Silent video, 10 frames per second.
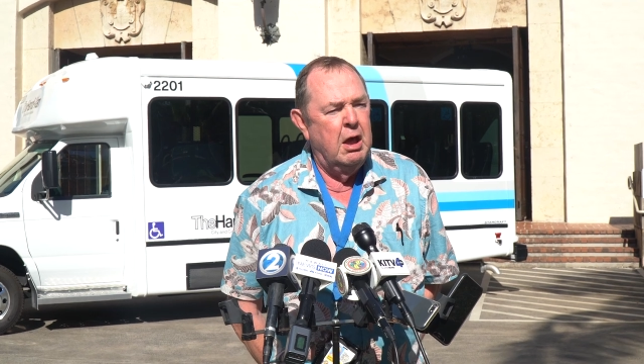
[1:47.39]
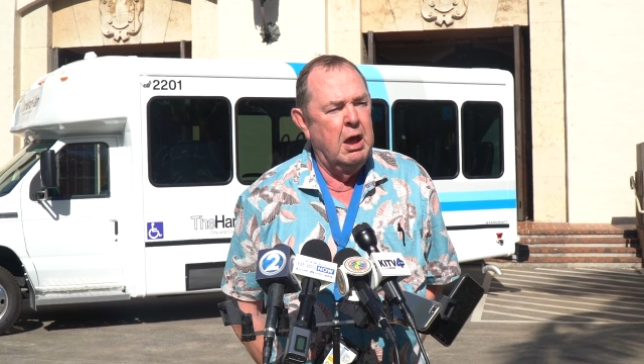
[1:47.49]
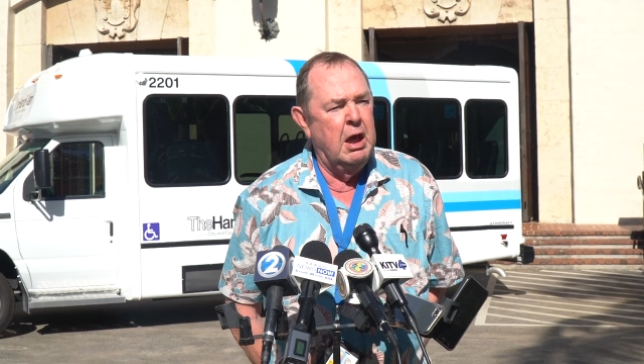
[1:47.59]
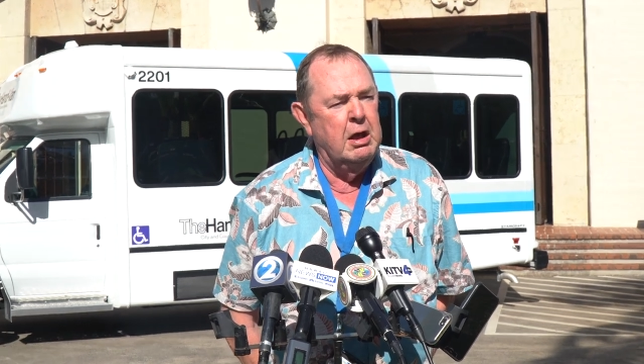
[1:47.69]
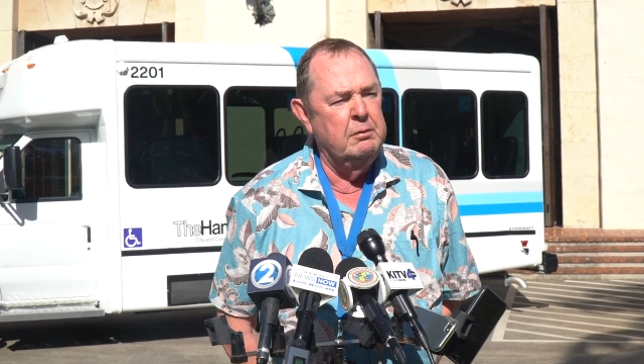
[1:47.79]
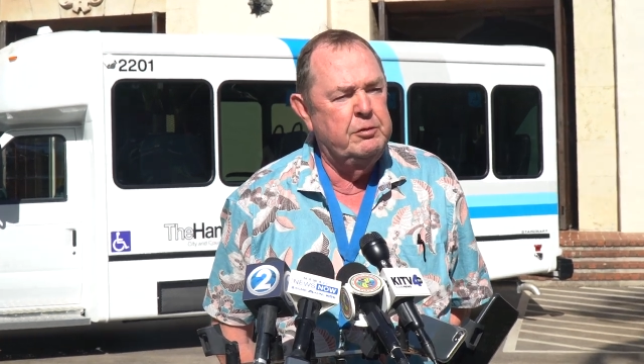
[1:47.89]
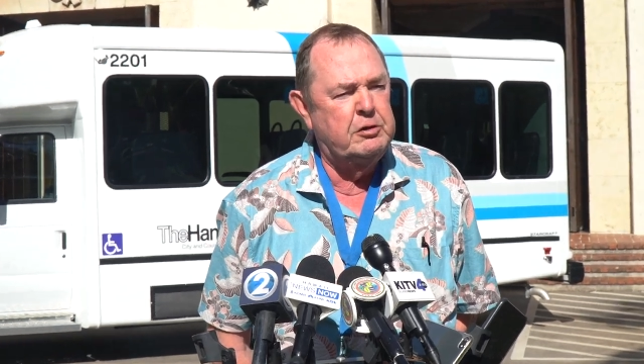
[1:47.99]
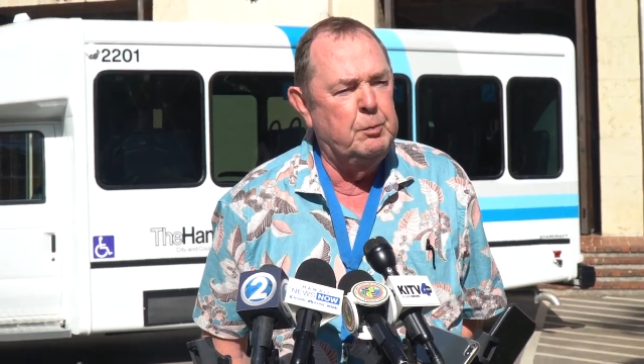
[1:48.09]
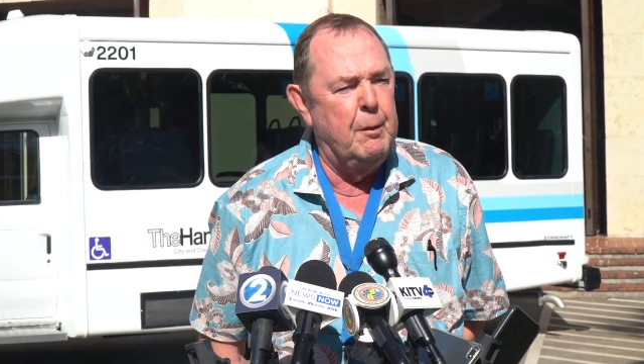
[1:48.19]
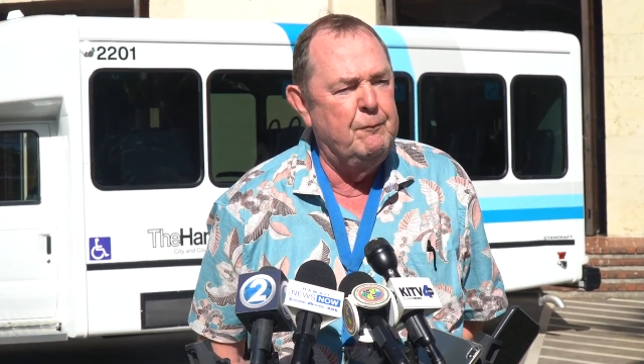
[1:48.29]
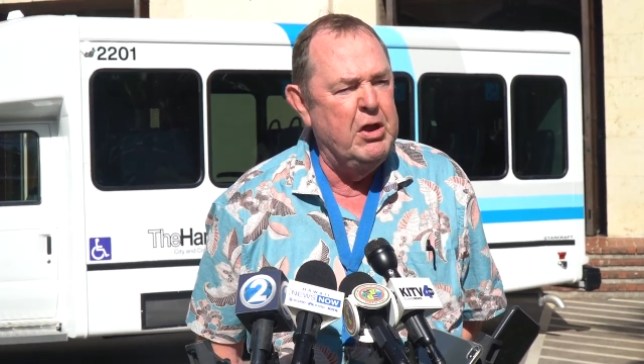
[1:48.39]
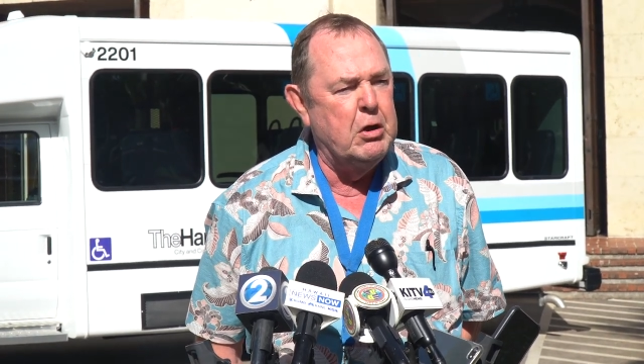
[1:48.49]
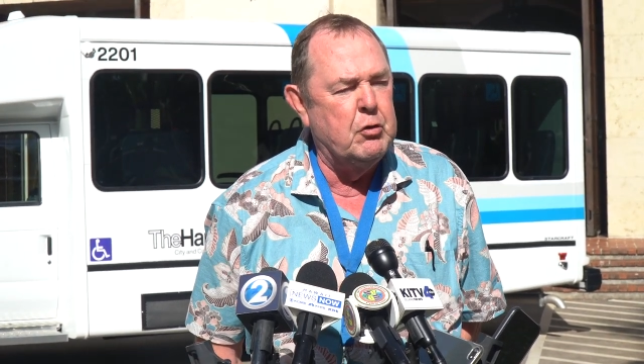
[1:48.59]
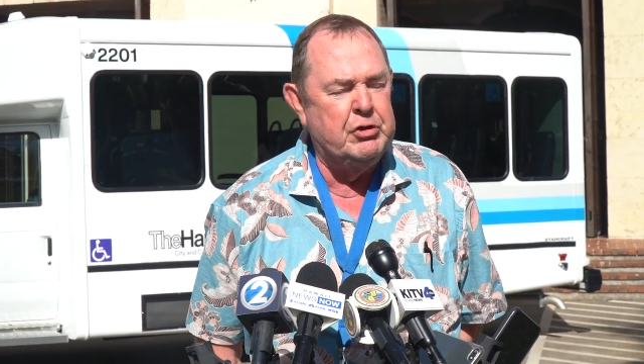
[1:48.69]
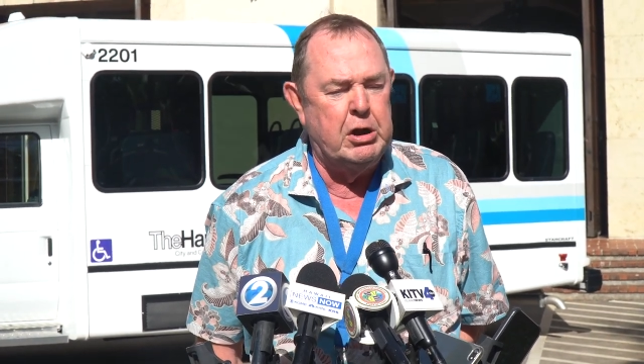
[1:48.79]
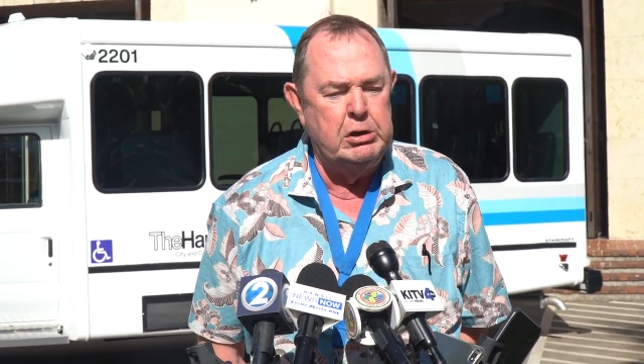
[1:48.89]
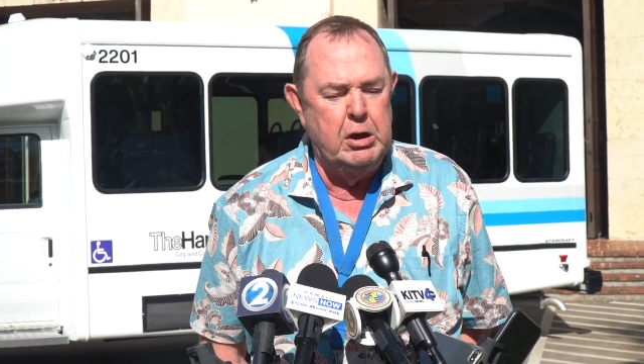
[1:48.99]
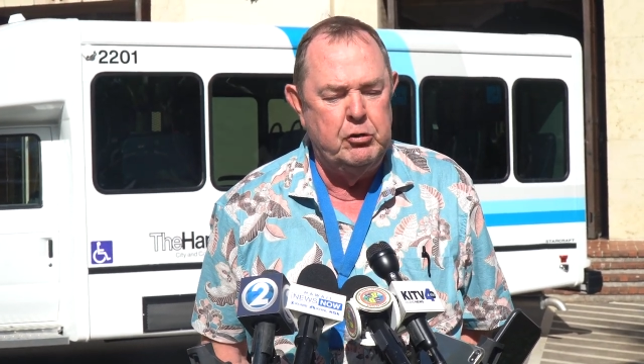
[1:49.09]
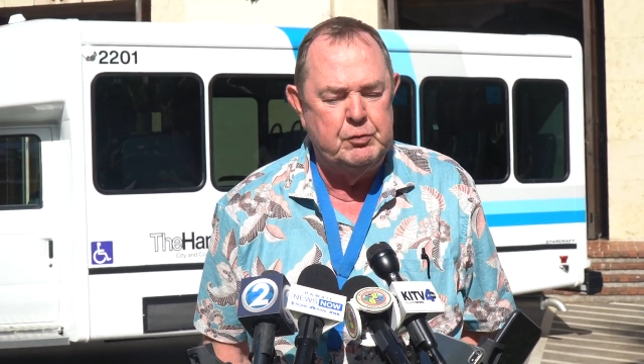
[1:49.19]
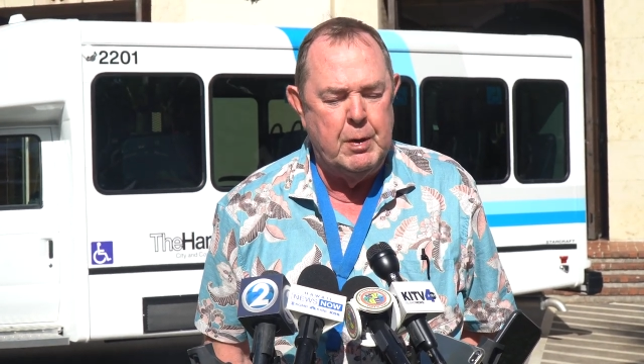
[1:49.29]
small vehicles that are a
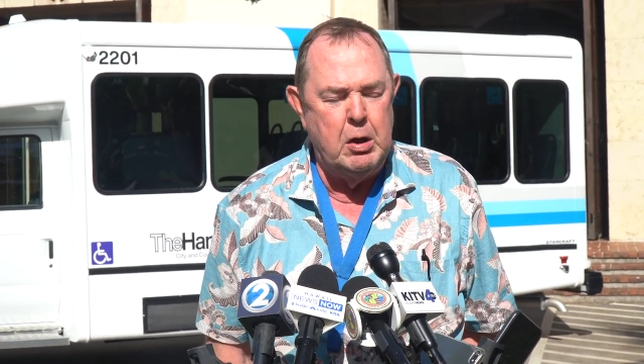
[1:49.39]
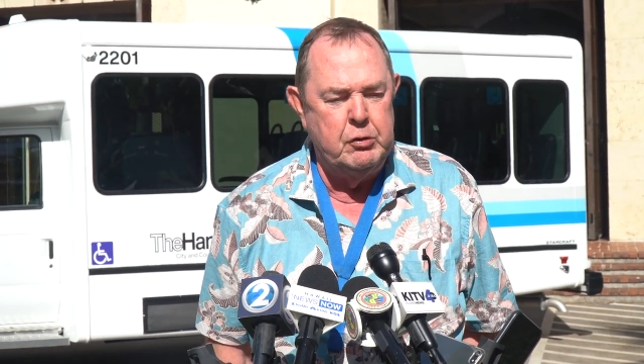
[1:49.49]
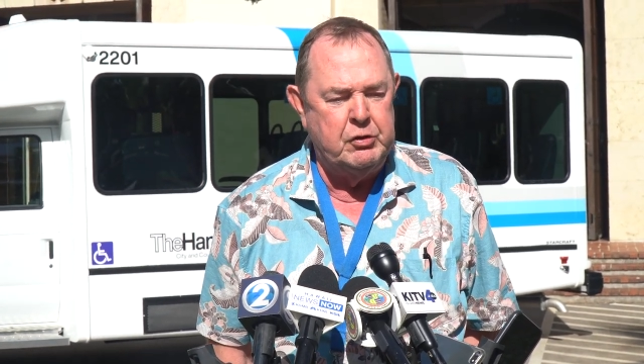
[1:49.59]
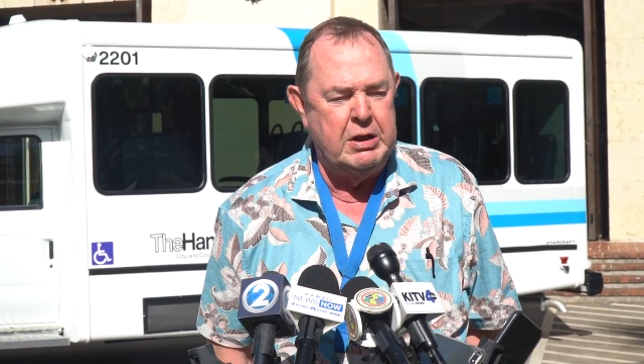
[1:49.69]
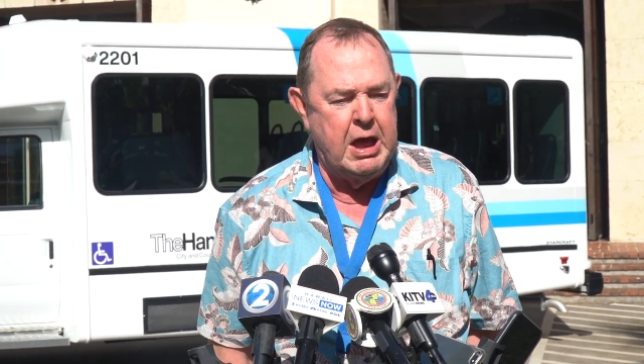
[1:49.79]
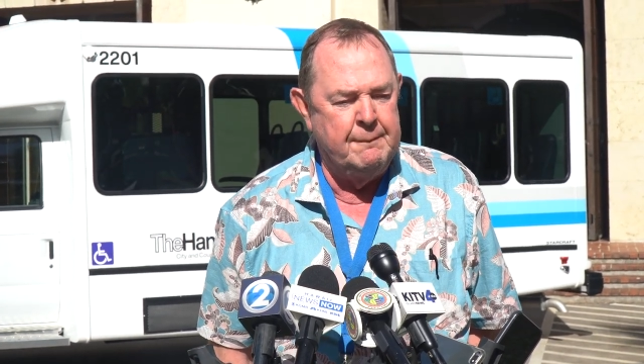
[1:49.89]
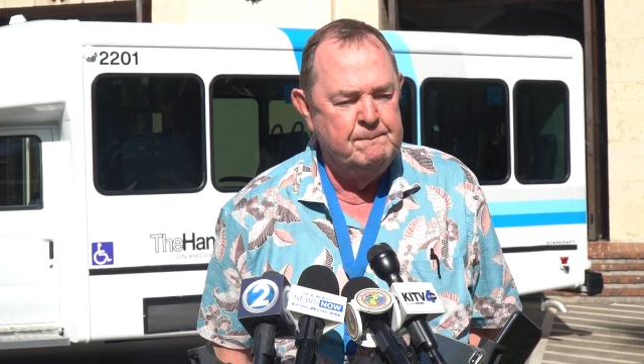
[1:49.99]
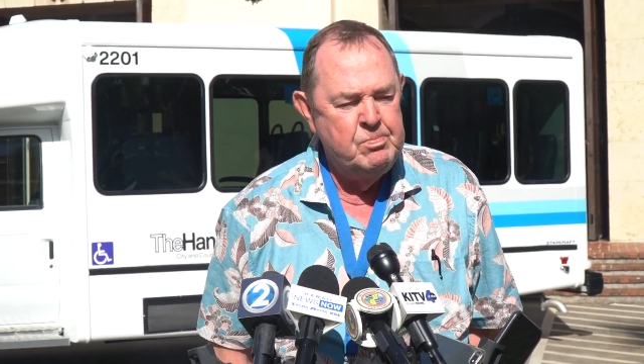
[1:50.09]
little smaller than that.